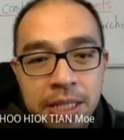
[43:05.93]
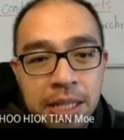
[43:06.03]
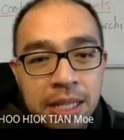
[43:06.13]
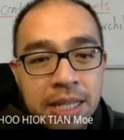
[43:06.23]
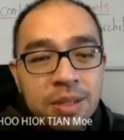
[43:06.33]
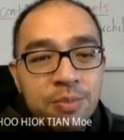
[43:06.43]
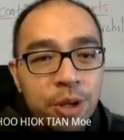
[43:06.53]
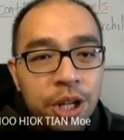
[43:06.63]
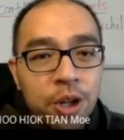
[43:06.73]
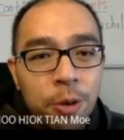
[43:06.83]
That's
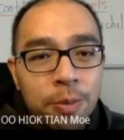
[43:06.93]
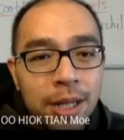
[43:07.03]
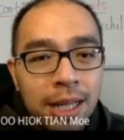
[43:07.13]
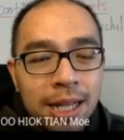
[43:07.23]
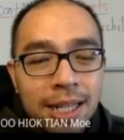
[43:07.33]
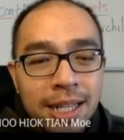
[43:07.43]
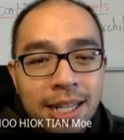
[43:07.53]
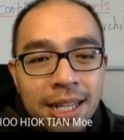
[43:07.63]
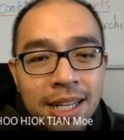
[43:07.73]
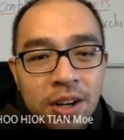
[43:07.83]
pretty normal.
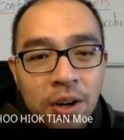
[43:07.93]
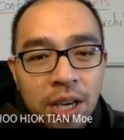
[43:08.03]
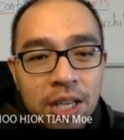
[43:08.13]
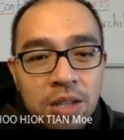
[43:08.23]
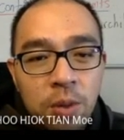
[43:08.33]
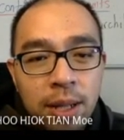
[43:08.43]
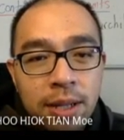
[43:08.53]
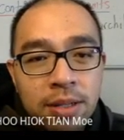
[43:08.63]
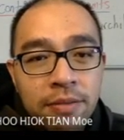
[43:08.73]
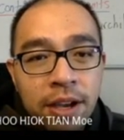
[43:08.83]
Okay, so
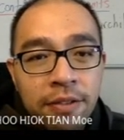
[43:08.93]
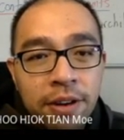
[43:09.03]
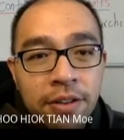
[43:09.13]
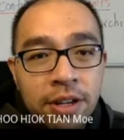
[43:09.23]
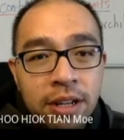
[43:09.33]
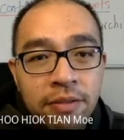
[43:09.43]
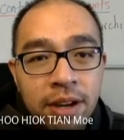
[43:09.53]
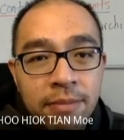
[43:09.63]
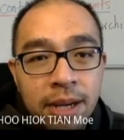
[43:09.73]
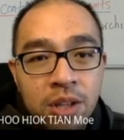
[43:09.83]
1,500
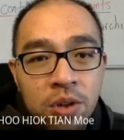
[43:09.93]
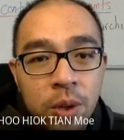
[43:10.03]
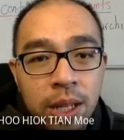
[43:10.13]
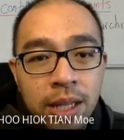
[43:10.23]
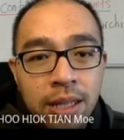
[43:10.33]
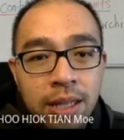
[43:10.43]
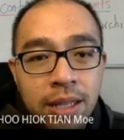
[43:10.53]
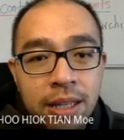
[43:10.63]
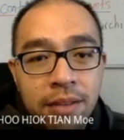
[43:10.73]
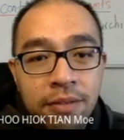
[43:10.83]
divided by
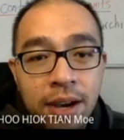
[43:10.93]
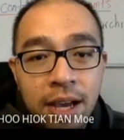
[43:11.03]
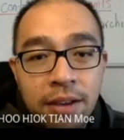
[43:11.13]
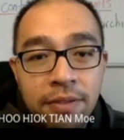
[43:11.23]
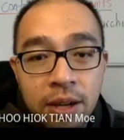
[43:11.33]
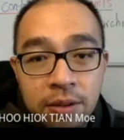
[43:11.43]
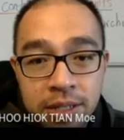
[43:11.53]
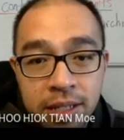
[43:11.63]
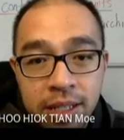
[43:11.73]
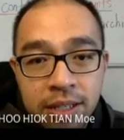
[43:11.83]

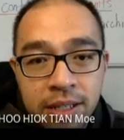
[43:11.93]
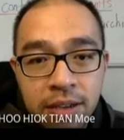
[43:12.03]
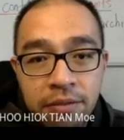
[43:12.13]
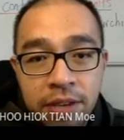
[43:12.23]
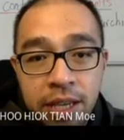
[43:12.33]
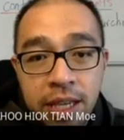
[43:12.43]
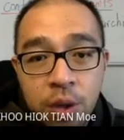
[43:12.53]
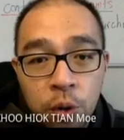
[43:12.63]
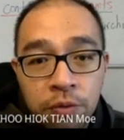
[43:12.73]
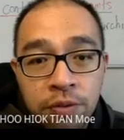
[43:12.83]
25,000, okay, V
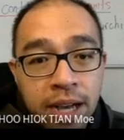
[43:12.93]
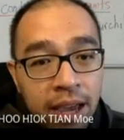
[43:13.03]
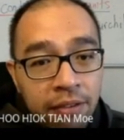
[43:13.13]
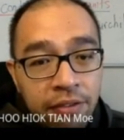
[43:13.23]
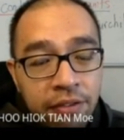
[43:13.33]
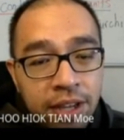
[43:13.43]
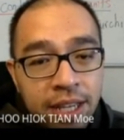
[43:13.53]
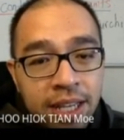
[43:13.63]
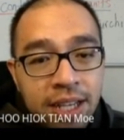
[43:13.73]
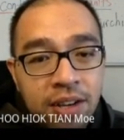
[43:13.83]
over F.
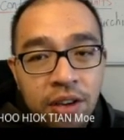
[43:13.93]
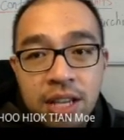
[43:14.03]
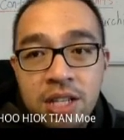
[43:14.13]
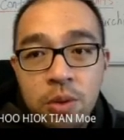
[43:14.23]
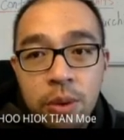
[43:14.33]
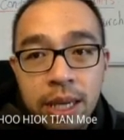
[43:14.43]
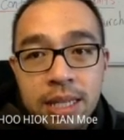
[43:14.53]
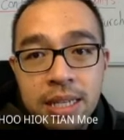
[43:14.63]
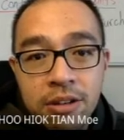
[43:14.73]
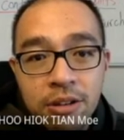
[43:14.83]
Okay, so we get
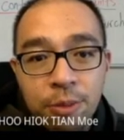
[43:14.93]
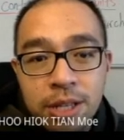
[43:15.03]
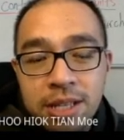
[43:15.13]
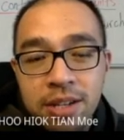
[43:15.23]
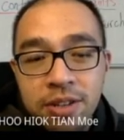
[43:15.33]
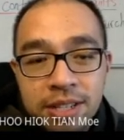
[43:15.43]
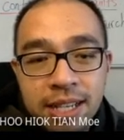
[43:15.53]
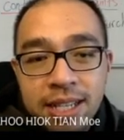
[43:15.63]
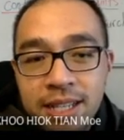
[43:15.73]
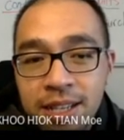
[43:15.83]

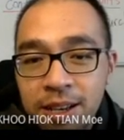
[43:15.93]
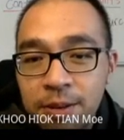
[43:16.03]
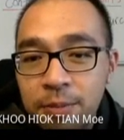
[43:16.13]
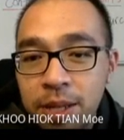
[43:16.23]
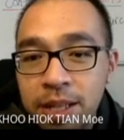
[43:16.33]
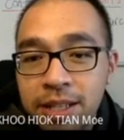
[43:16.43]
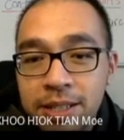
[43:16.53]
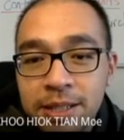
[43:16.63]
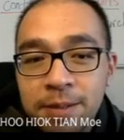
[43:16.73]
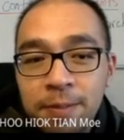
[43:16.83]
0.06 meters.